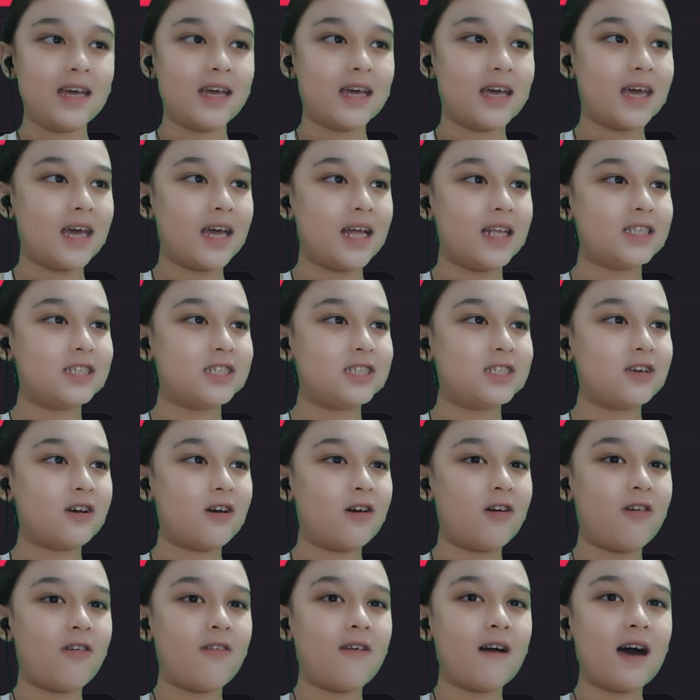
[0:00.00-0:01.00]
And
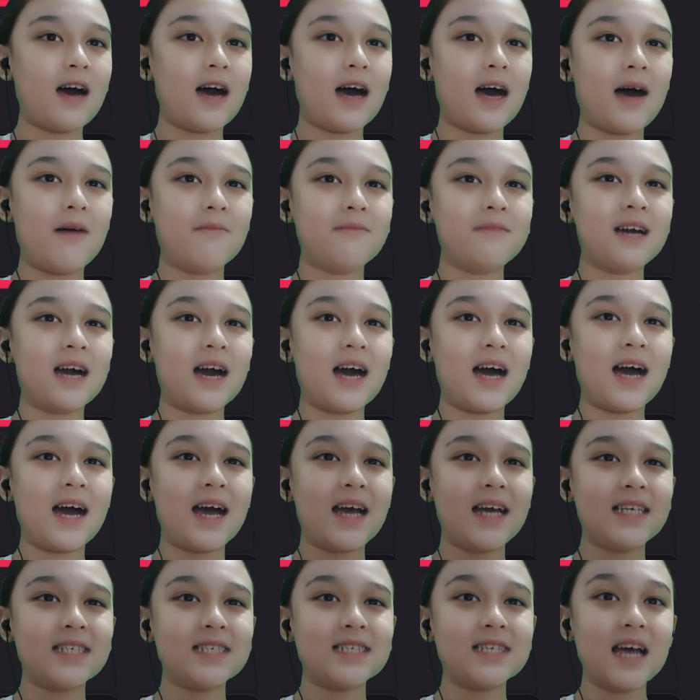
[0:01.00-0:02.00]
so, um,
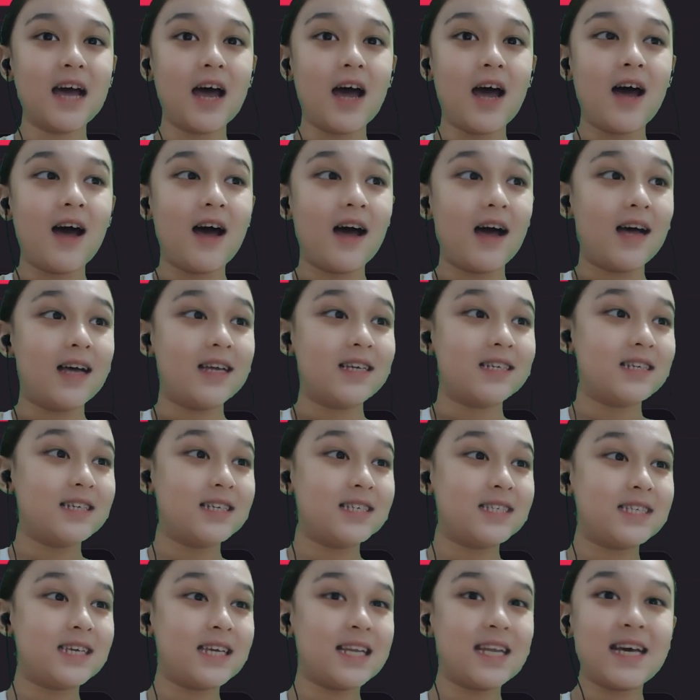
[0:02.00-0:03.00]
guys, you
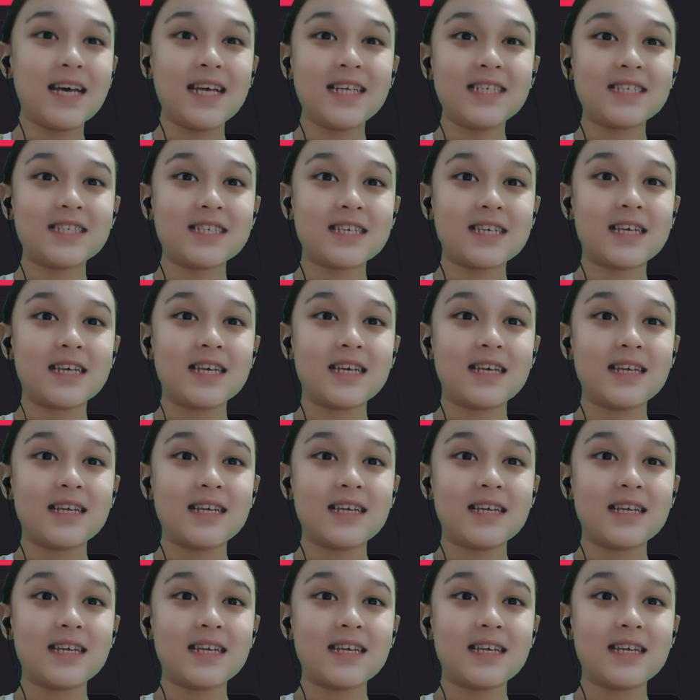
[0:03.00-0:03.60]
see this?